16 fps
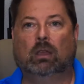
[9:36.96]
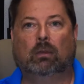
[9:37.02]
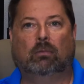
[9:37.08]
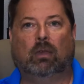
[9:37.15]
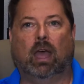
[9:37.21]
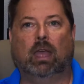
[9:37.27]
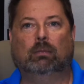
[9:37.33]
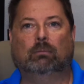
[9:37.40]

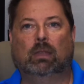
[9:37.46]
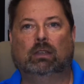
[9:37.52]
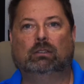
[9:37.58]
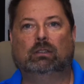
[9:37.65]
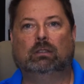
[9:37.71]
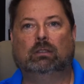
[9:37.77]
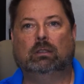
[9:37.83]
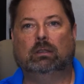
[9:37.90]
I
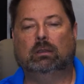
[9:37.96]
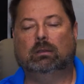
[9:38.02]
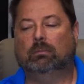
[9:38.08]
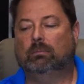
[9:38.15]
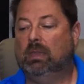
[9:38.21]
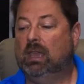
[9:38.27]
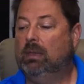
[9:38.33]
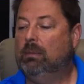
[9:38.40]
mentioned the
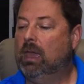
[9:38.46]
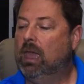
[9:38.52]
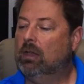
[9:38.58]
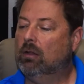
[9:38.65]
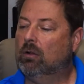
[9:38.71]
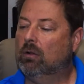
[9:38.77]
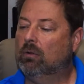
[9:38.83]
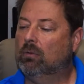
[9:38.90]
beam
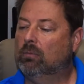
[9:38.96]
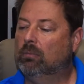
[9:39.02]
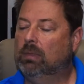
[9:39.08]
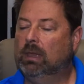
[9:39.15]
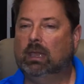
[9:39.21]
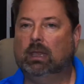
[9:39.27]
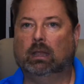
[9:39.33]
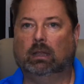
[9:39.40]
angle
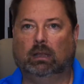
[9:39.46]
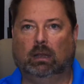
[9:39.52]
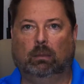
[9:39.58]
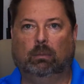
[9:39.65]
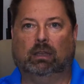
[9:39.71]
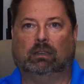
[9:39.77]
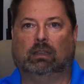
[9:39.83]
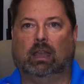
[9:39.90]
being a little
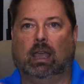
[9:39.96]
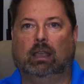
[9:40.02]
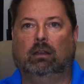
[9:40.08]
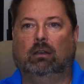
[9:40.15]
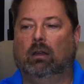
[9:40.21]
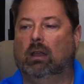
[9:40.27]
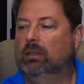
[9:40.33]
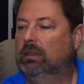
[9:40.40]
bit
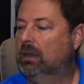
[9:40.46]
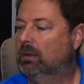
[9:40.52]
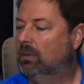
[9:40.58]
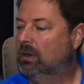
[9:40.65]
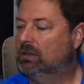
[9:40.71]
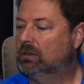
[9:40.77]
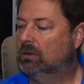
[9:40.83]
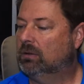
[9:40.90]
tighter on the
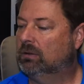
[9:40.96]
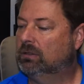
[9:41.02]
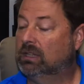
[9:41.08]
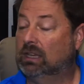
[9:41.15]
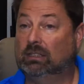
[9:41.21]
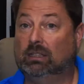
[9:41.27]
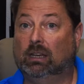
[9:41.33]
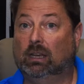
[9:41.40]
original,
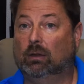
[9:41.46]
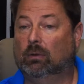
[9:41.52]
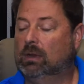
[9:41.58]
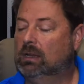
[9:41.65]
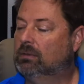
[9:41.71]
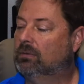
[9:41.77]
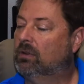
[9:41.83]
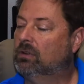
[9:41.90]
60
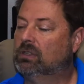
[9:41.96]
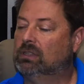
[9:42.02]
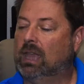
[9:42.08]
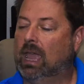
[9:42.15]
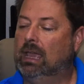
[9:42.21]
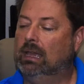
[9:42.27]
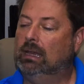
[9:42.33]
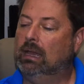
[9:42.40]
degrees versus
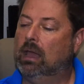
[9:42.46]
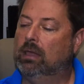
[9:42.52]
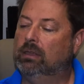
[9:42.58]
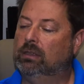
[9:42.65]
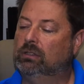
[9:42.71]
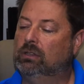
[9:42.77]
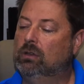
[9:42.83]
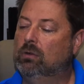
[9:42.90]
80 on
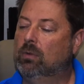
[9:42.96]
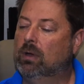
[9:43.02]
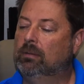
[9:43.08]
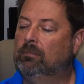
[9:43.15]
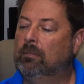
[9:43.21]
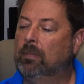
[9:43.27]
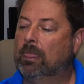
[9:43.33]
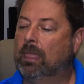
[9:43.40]
this new
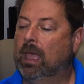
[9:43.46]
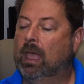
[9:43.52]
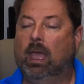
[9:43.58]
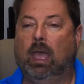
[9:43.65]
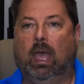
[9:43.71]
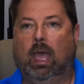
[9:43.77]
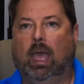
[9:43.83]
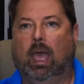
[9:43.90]
one.
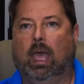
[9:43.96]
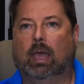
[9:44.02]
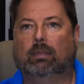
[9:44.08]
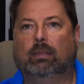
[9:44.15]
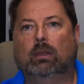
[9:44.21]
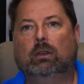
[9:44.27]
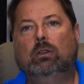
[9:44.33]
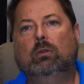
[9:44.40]

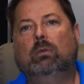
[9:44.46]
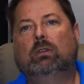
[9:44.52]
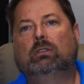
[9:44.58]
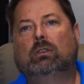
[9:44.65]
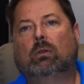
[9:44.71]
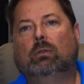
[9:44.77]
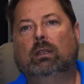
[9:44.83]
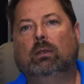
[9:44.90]
And the new one's
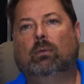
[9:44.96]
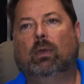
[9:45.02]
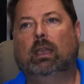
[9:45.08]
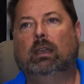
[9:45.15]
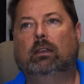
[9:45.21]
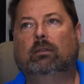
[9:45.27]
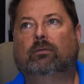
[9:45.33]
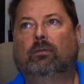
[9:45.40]
only
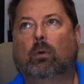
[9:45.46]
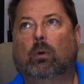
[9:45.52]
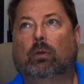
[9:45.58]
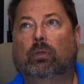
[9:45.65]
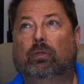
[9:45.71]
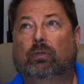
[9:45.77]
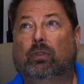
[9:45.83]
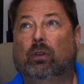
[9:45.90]
rated for
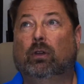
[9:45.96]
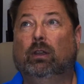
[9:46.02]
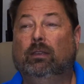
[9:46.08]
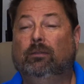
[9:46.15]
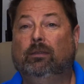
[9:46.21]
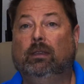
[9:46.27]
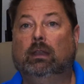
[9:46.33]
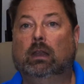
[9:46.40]
30
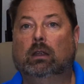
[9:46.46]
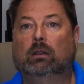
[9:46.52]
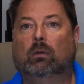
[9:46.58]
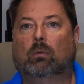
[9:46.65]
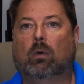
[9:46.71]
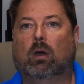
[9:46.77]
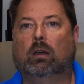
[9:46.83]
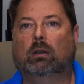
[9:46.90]
feet
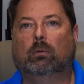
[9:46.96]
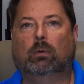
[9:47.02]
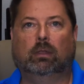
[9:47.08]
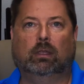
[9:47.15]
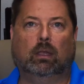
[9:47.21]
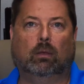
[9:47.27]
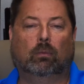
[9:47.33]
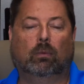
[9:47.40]
underwater, where
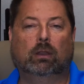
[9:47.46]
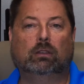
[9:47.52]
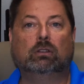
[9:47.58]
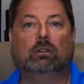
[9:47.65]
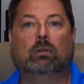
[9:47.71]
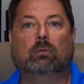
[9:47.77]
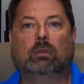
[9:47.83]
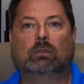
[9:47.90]
the
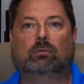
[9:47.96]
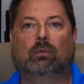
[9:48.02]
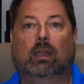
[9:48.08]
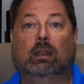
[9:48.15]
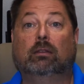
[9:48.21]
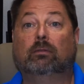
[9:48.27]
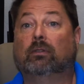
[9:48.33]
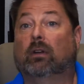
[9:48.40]
original was
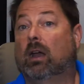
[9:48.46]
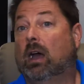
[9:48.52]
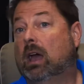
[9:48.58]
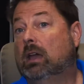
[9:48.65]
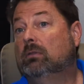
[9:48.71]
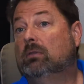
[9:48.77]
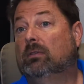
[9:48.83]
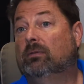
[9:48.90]
rated for
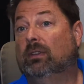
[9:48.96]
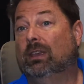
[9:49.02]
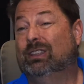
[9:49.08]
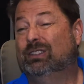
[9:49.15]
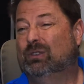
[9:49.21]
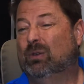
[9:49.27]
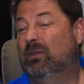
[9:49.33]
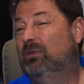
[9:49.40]
100
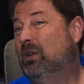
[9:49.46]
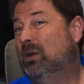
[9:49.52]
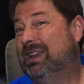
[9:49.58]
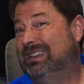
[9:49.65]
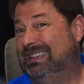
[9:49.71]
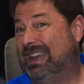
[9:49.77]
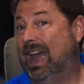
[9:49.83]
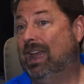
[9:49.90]
feet. So if you're a
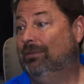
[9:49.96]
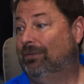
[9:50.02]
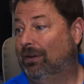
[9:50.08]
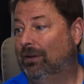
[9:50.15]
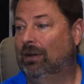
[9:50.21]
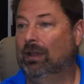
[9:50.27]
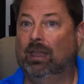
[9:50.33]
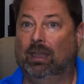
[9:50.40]

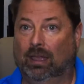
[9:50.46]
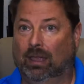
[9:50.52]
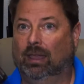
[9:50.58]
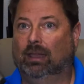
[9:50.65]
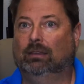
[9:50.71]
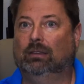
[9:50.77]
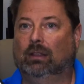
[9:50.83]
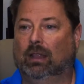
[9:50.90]
diver
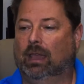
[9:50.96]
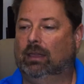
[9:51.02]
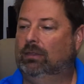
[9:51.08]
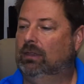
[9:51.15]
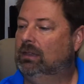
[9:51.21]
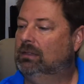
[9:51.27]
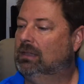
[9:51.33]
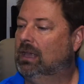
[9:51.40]
and you like
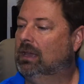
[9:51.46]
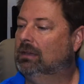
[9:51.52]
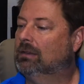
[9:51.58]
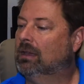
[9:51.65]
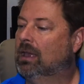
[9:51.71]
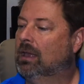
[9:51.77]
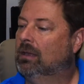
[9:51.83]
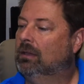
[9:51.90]
these things,
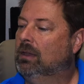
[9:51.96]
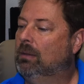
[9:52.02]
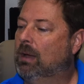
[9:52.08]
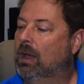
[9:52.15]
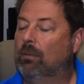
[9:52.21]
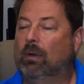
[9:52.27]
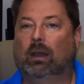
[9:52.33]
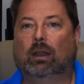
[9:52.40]
you
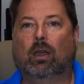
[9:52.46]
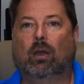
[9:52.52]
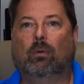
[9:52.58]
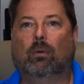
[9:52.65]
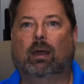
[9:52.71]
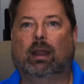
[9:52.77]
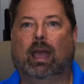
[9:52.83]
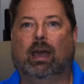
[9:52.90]
might want to go
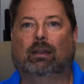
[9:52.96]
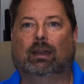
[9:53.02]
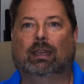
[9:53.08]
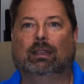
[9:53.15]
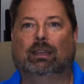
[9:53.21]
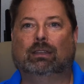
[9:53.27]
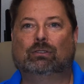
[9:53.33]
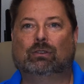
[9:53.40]
run out
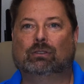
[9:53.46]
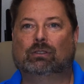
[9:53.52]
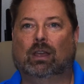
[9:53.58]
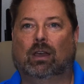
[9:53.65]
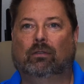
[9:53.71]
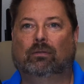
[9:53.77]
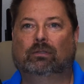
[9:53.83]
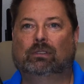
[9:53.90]
and get
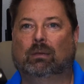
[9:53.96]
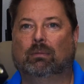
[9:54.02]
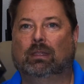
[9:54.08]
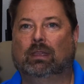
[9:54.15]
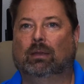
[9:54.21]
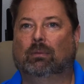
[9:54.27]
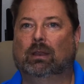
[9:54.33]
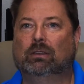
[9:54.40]
yourself some of
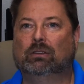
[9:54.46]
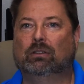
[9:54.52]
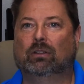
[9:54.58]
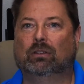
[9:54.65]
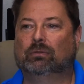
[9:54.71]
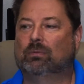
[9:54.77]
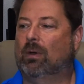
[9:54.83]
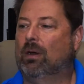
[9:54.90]
the
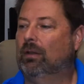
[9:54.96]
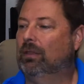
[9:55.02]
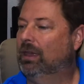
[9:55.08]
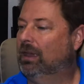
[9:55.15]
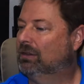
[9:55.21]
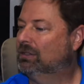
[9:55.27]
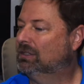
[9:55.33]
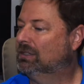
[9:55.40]
originals while
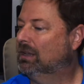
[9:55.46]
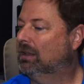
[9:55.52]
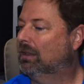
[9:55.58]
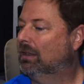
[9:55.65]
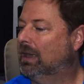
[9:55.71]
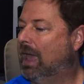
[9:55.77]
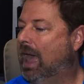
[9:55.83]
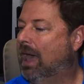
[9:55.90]
they
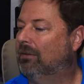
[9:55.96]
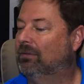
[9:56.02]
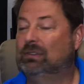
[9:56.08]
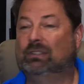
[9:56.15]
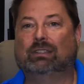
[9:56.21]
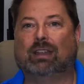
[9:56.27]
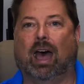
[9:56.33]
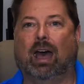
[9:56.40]
still have
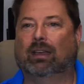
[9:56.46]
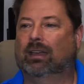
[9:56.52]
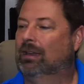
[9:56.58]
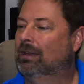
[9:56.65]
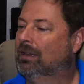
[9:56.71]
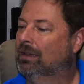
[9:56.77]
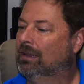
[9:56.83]
stock.